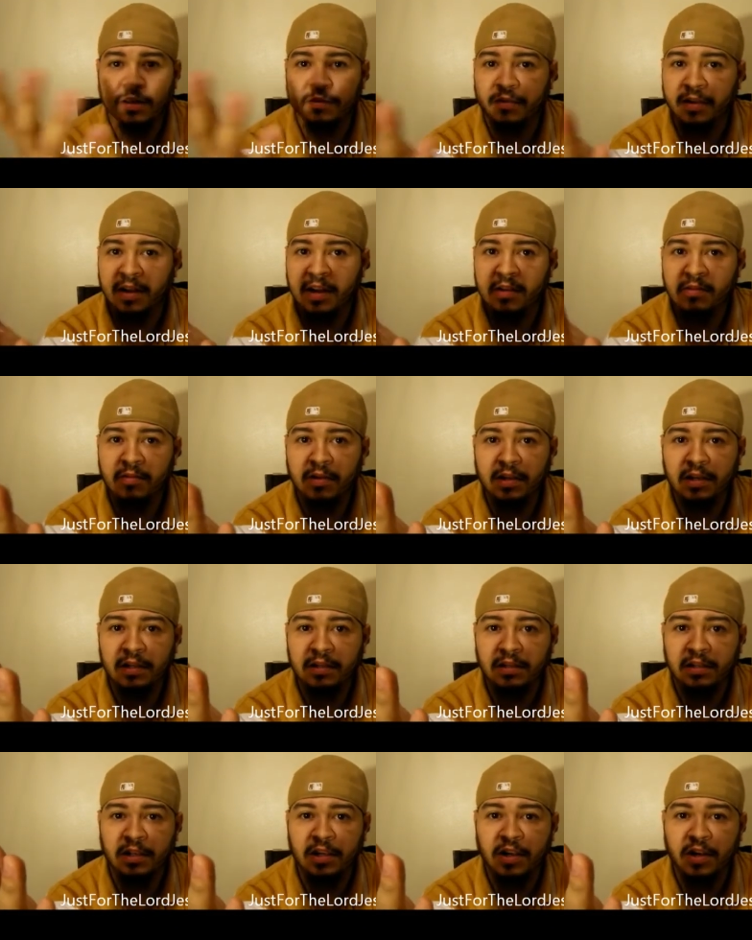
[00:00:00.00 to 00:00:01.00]
If anyone
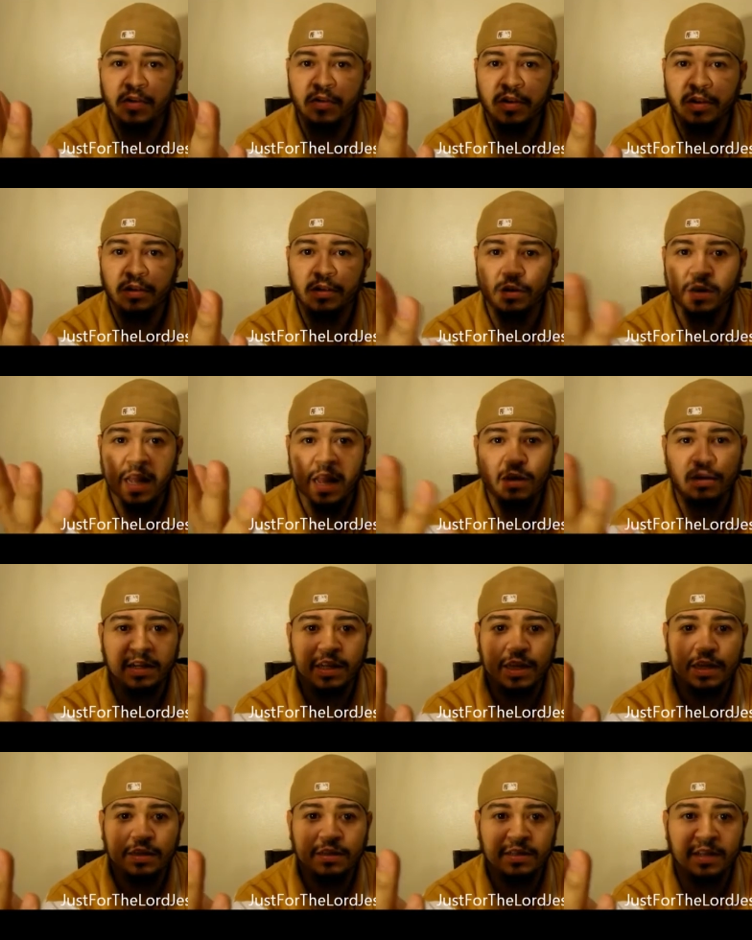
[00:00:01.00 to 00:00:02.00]
is curious on how to
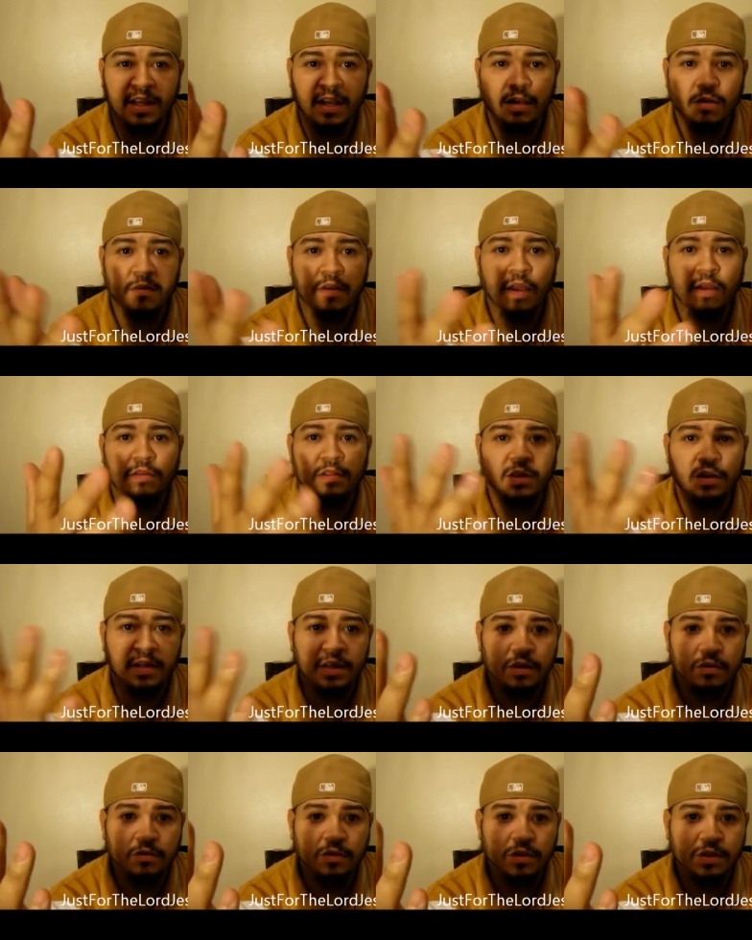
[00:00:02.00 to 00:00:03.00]
get saved, how to
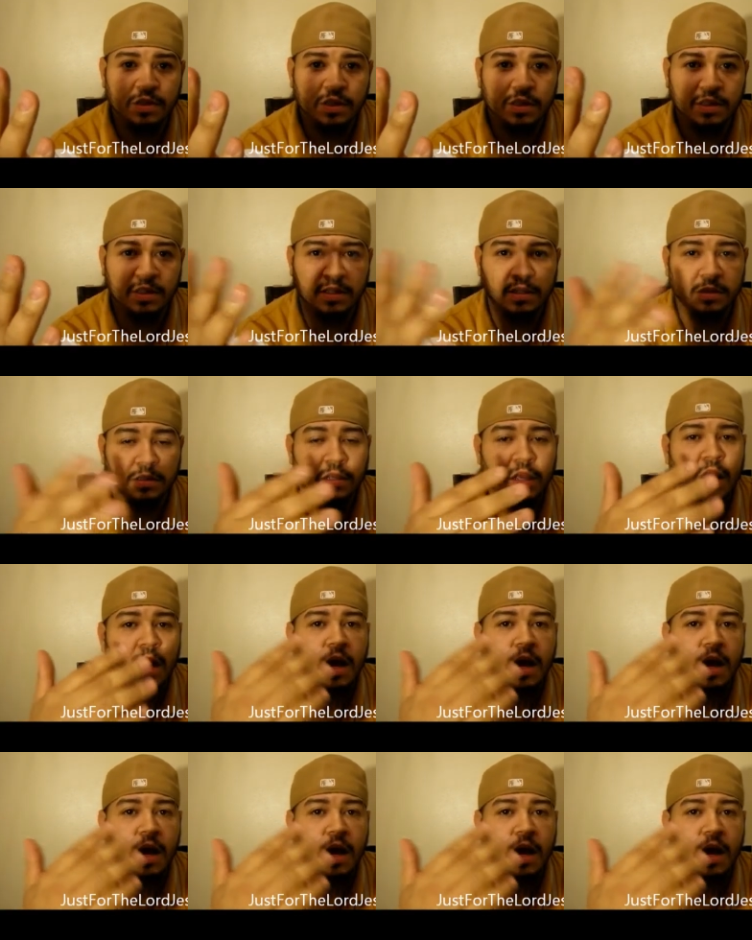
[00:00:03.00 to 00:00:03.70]
live for Jesus,